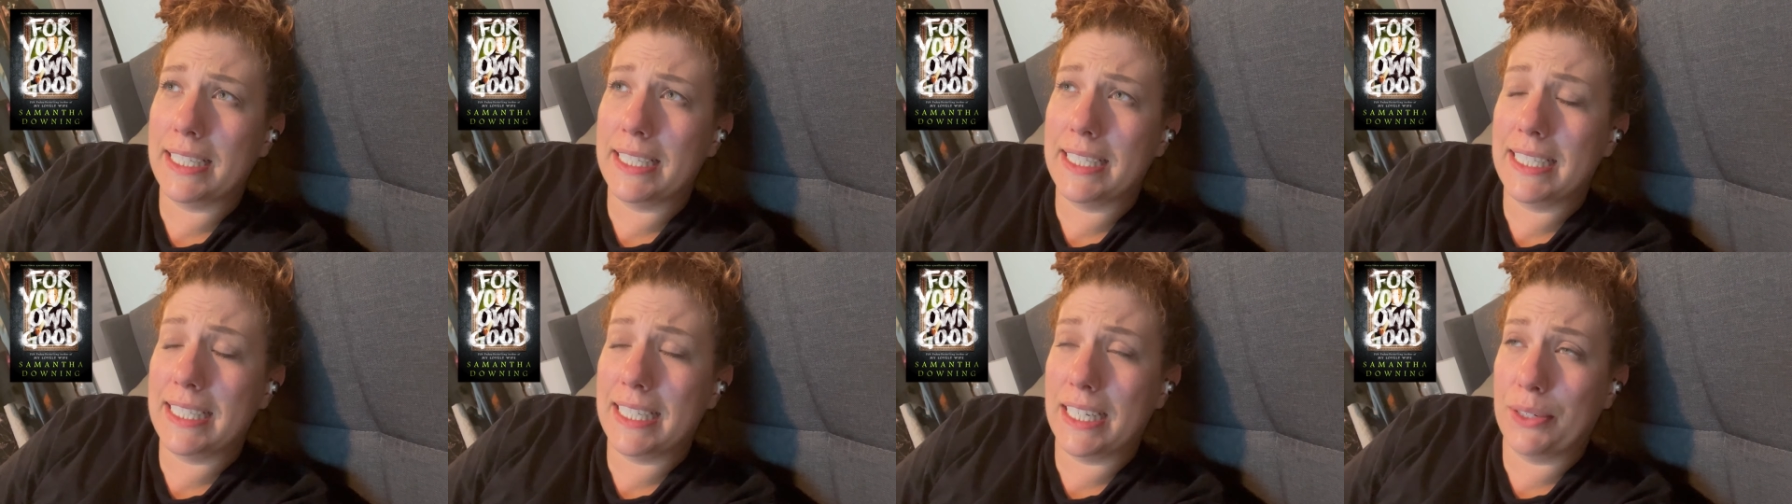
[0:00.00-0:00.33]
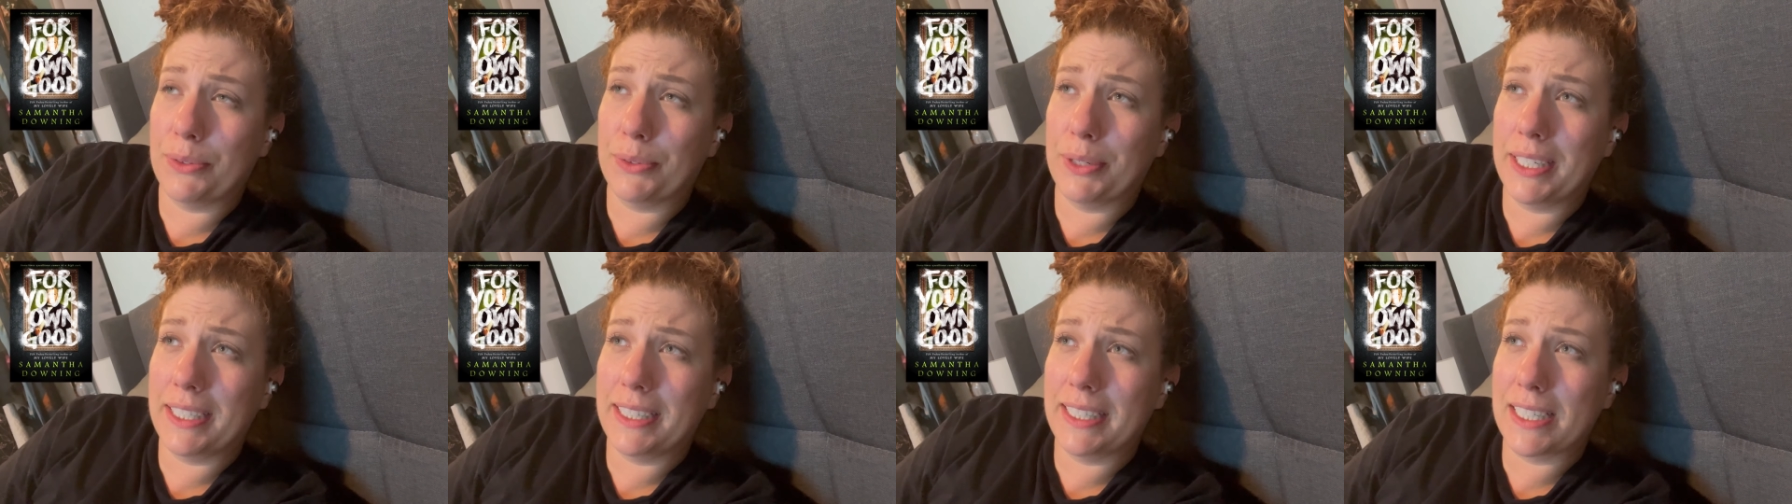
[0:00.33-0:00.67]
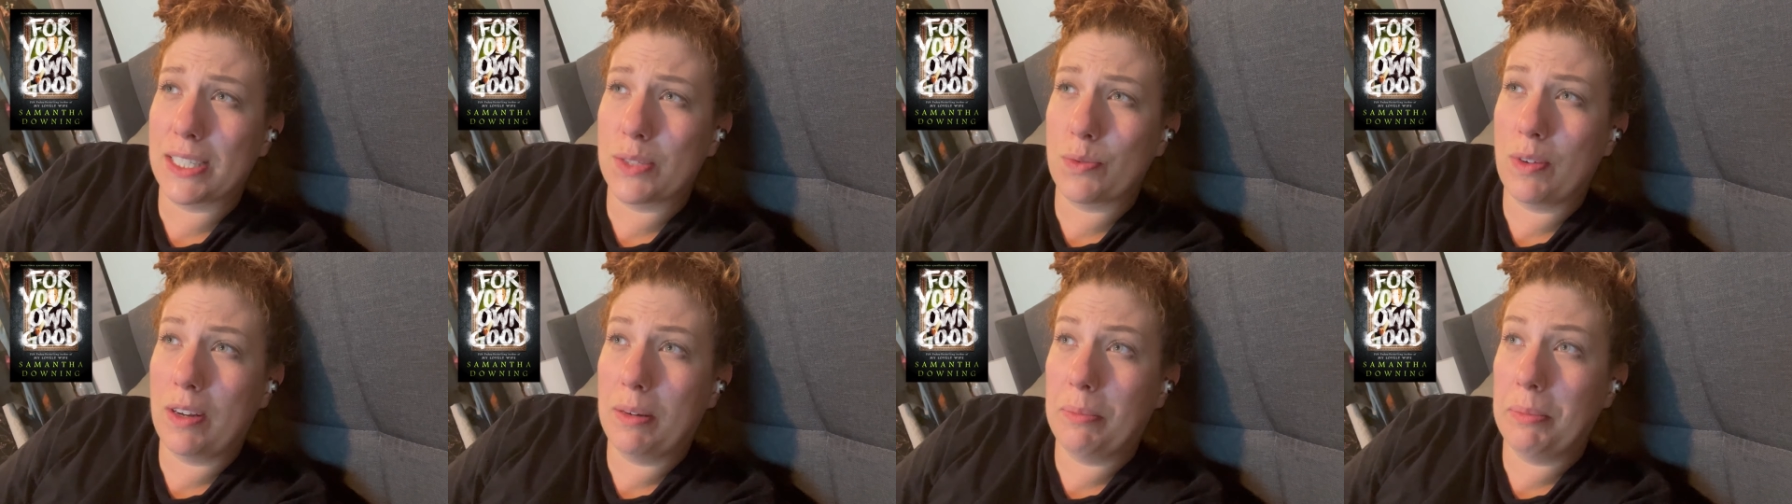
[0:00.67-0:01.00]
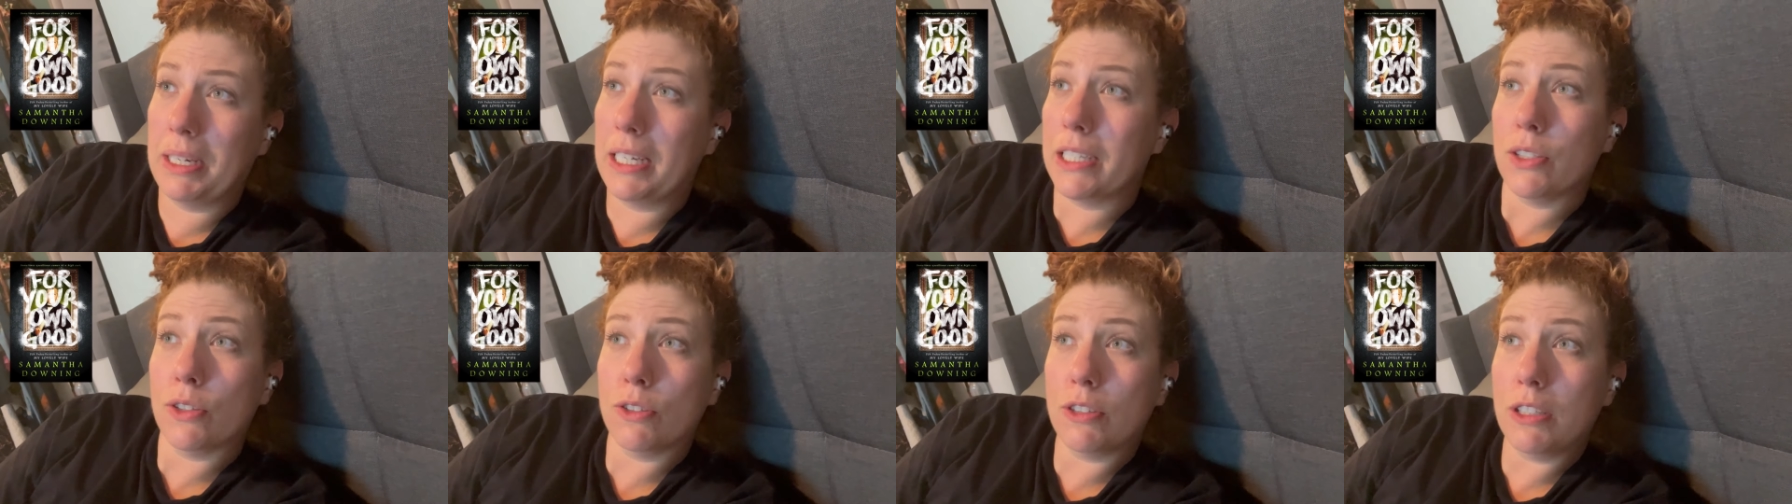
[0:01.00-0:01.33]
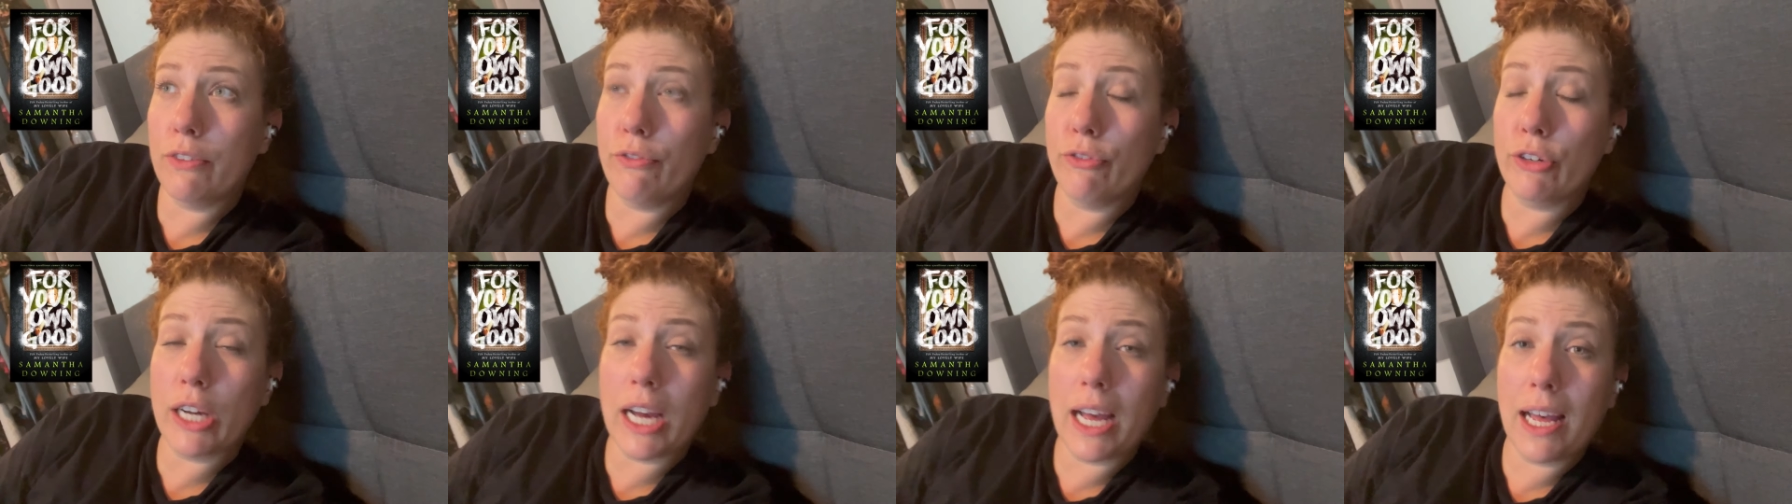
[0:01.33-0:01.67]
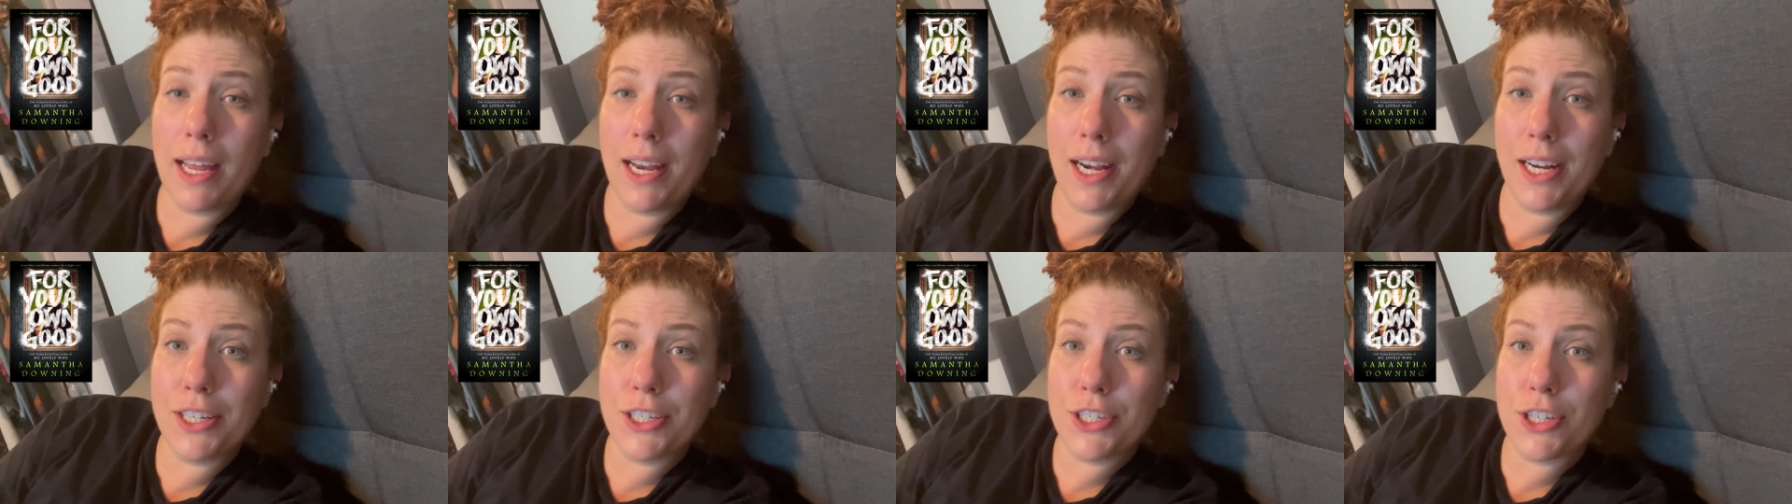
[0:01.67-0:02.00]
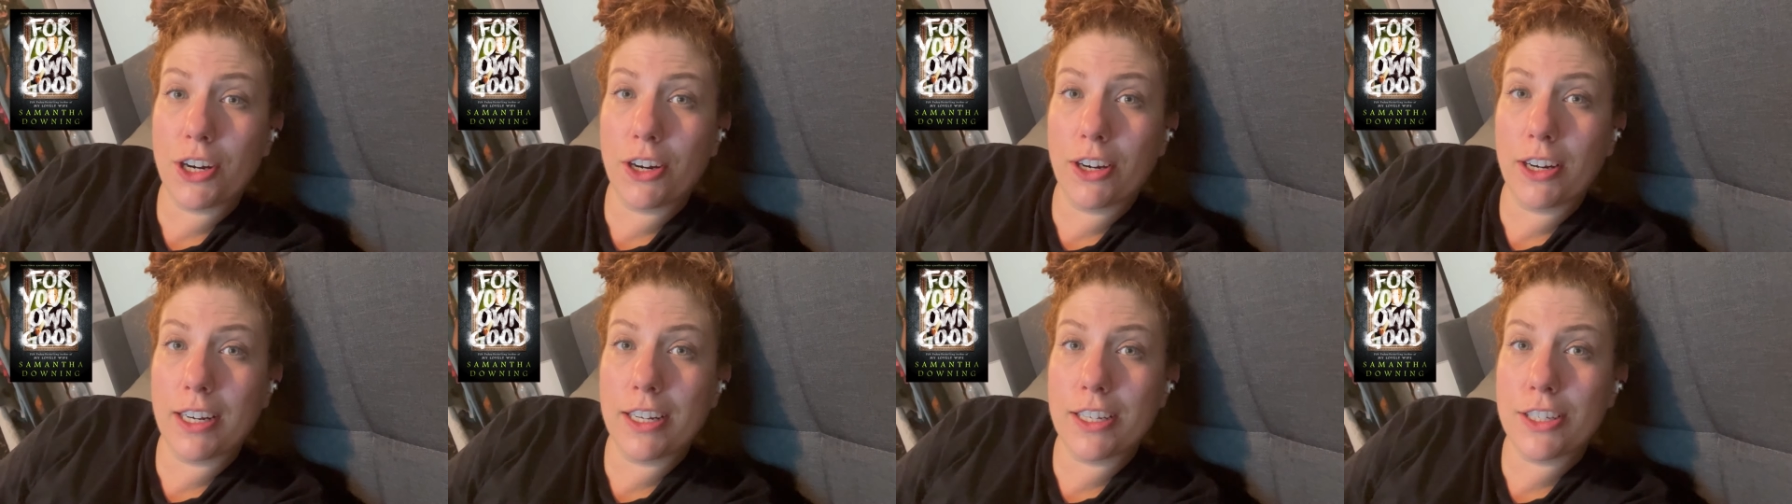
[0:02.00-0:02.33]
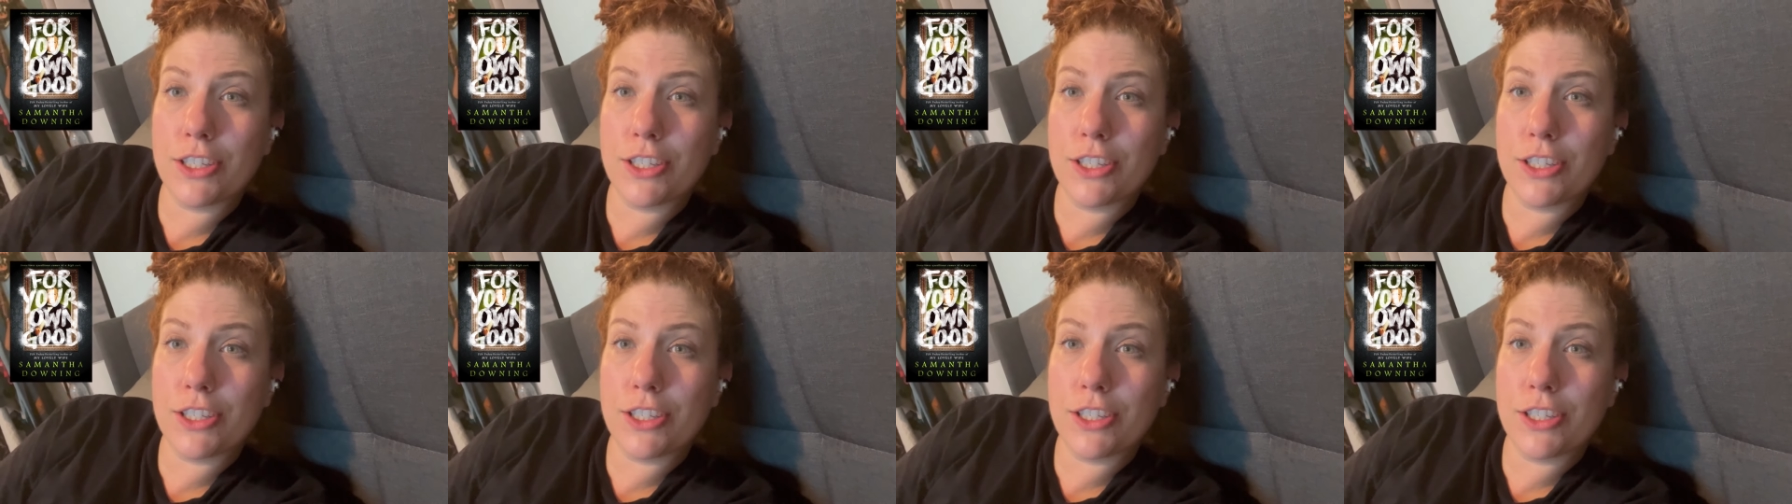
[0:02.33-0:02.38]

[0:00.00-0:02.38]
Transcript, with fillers: did read this one, but I totally forgot and I started it.